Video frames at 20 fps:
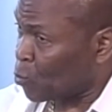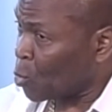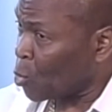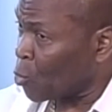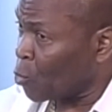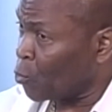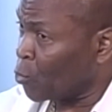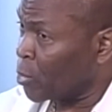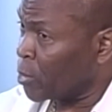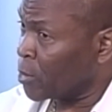
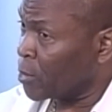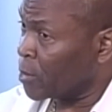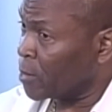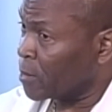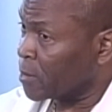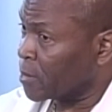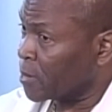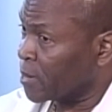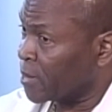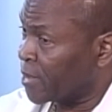we're
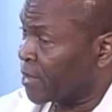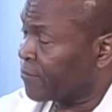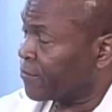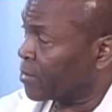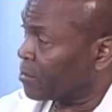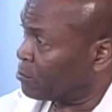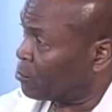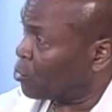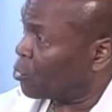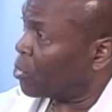
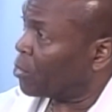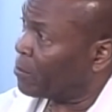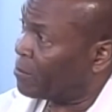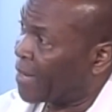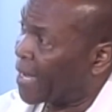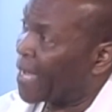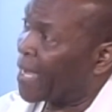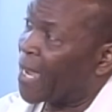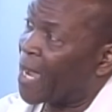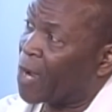living more
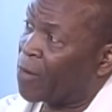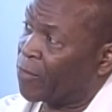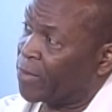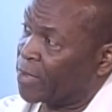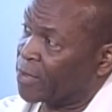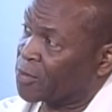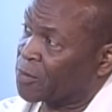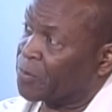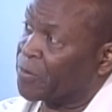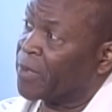by our
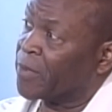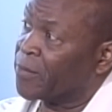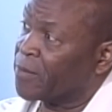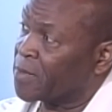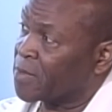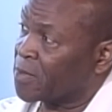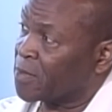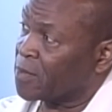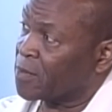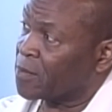
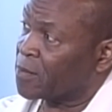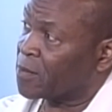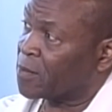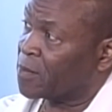experiences